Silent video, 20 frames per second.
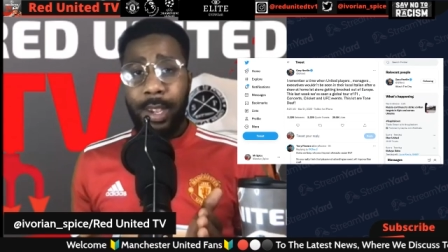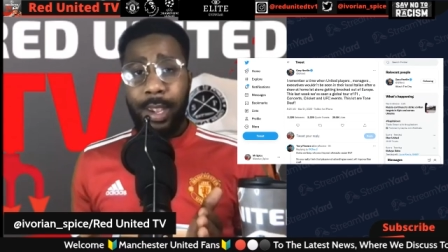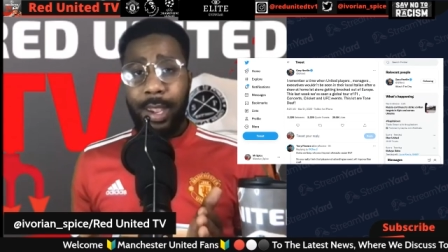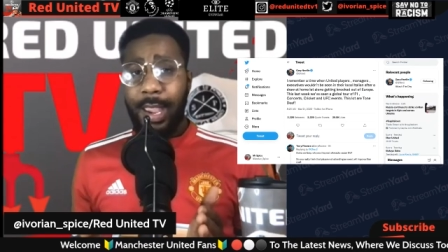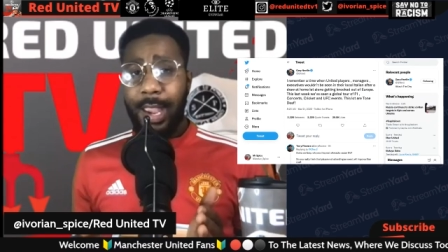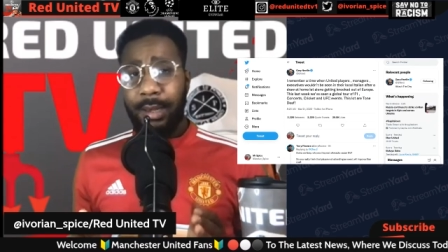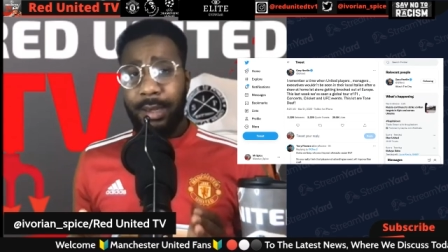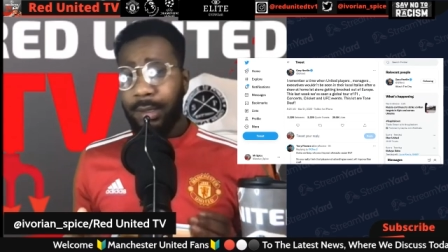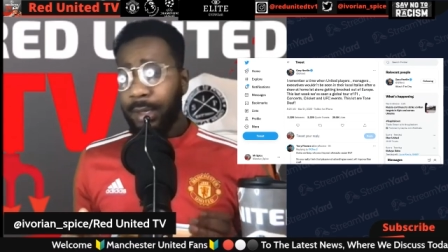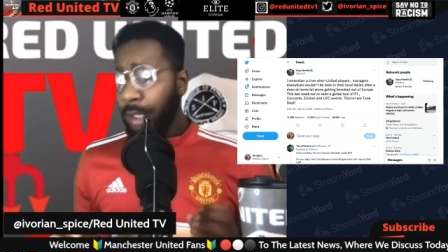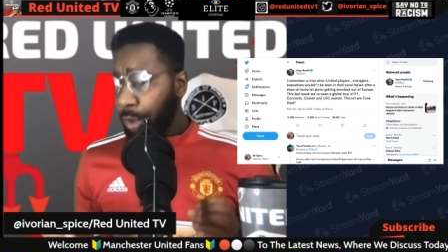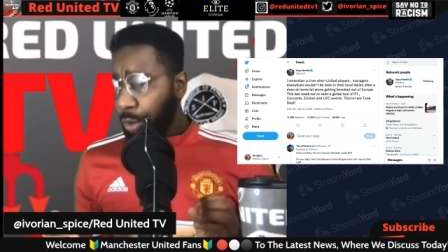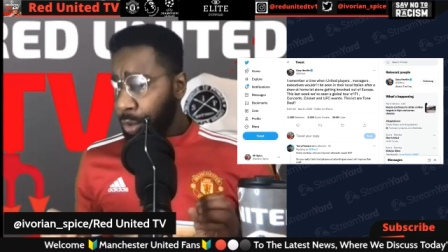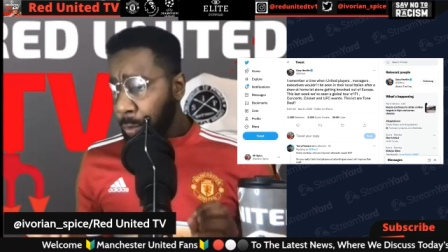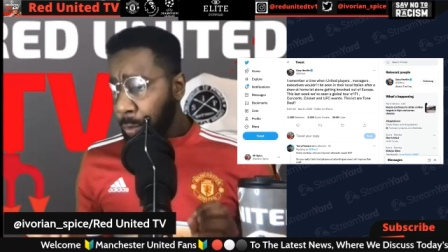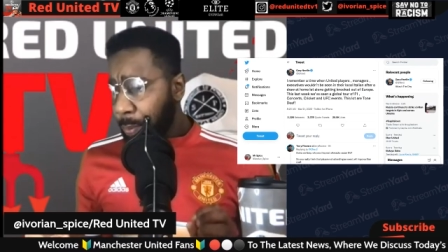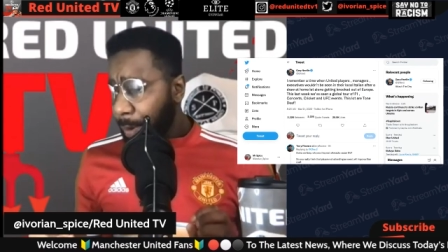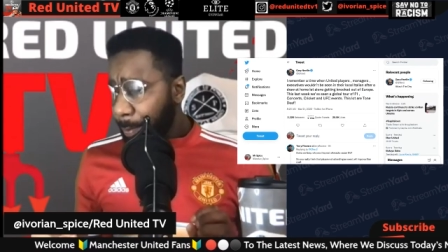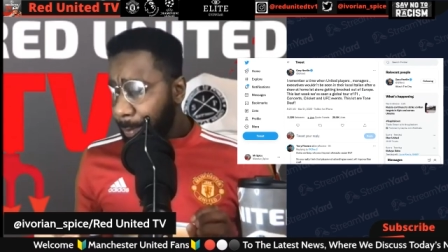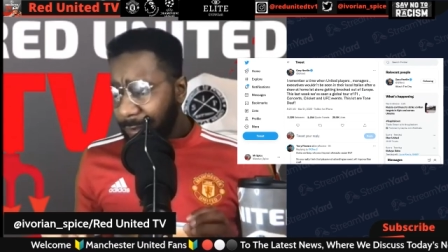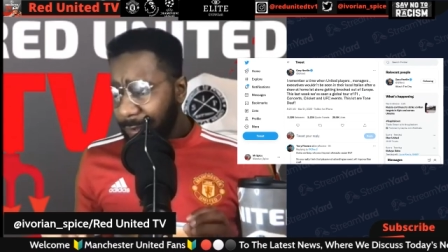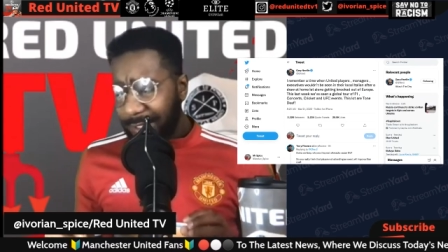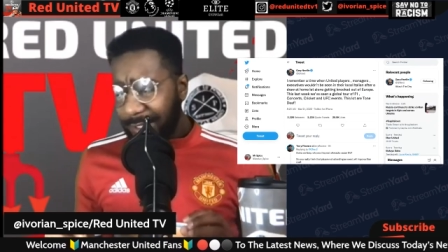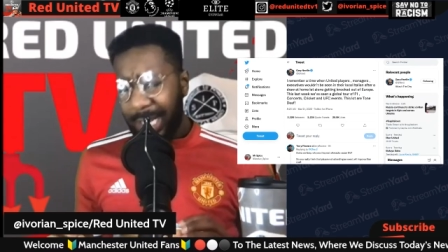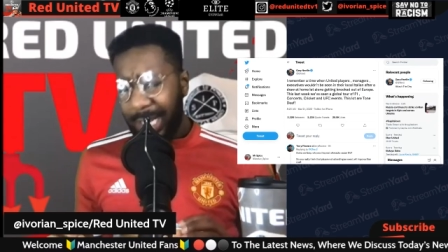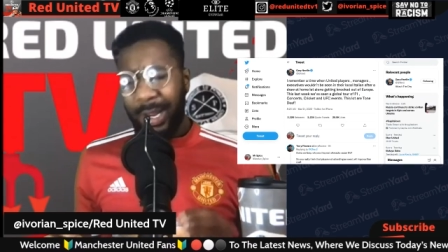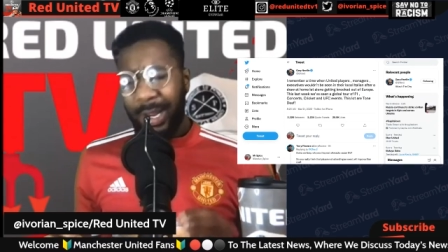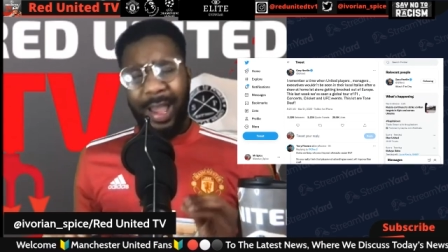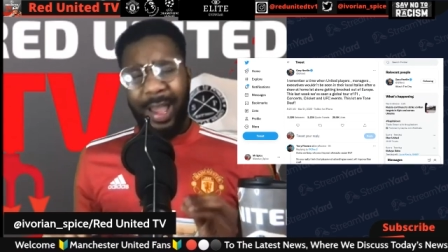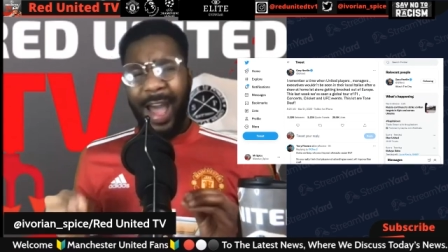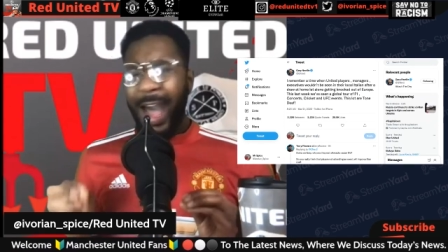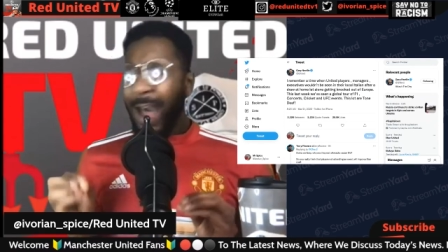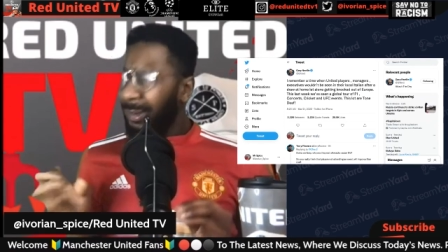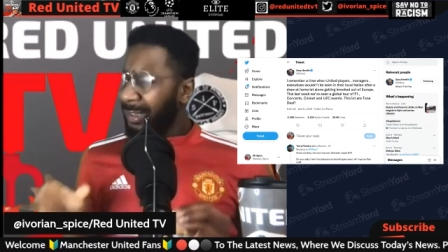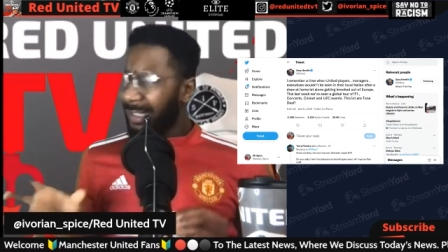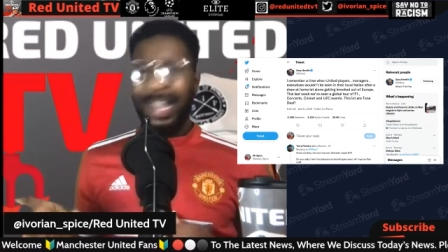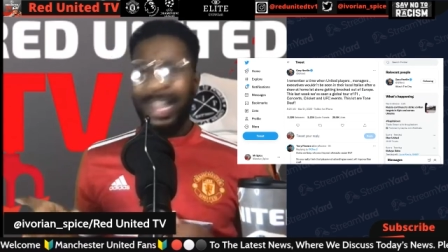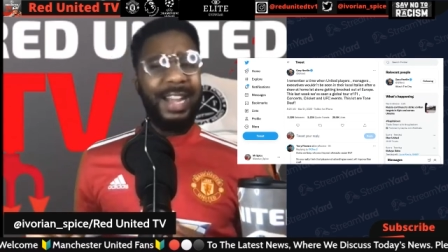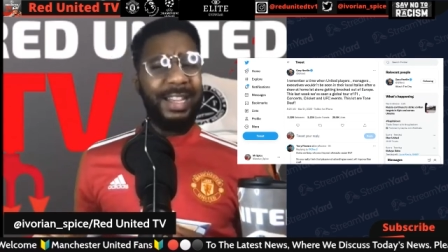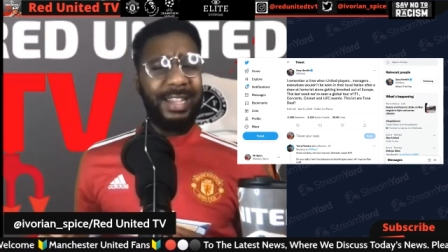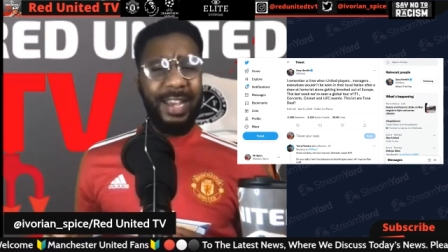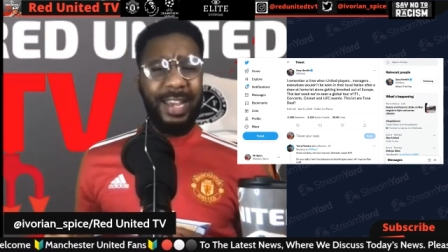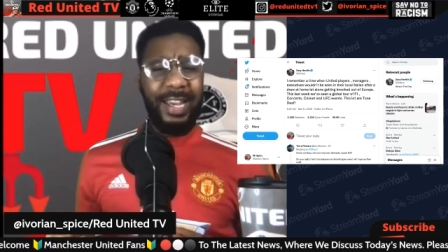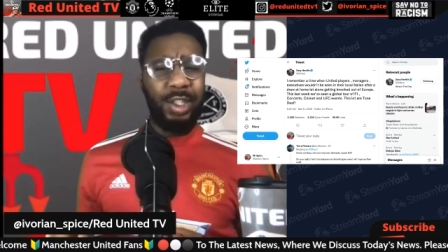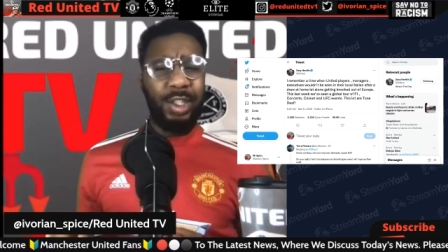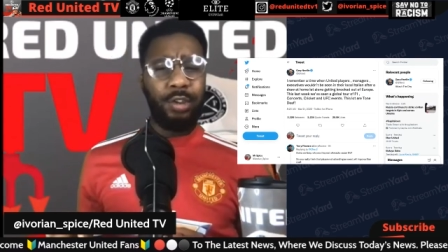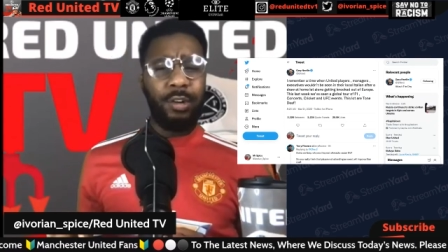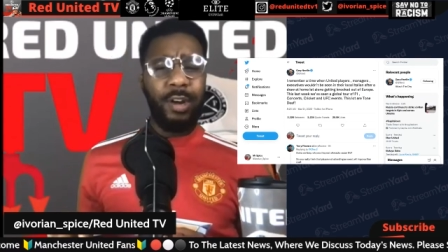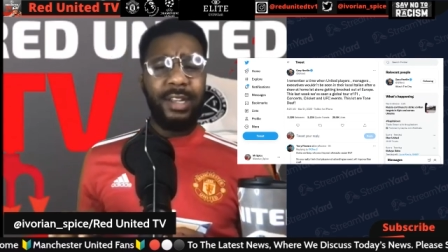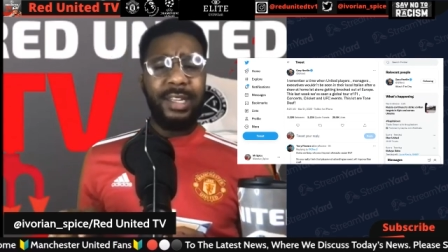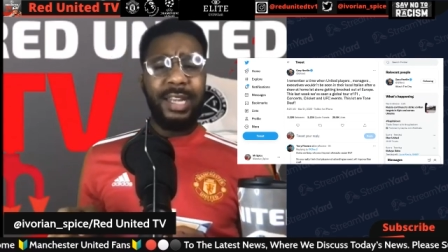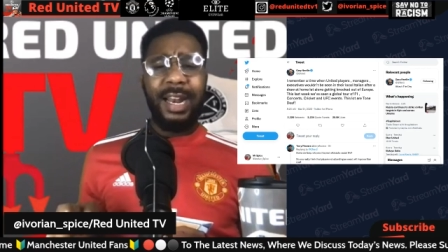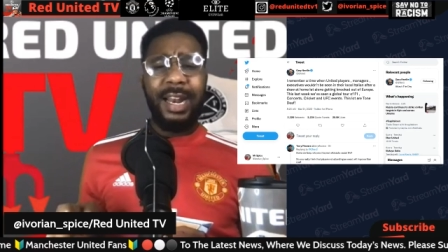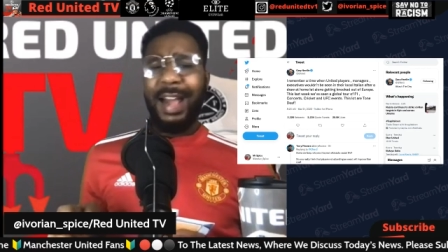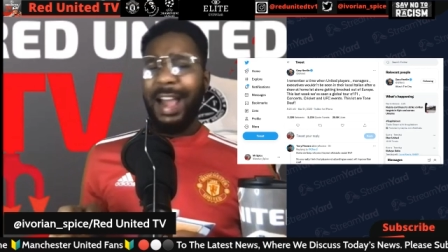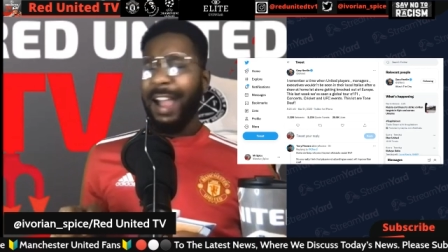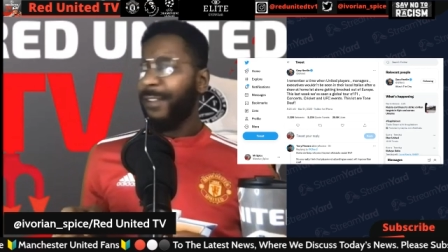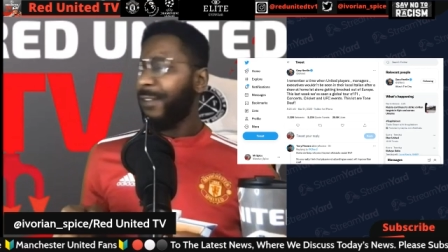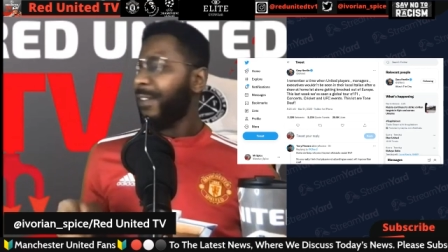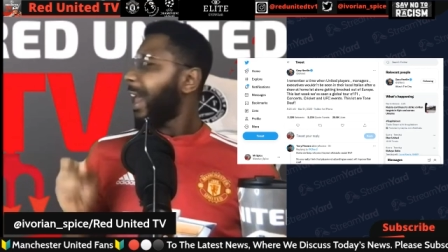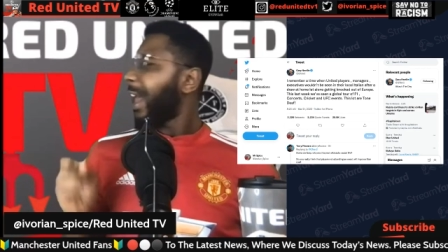And you're probably saying, how dare they enjoy their life?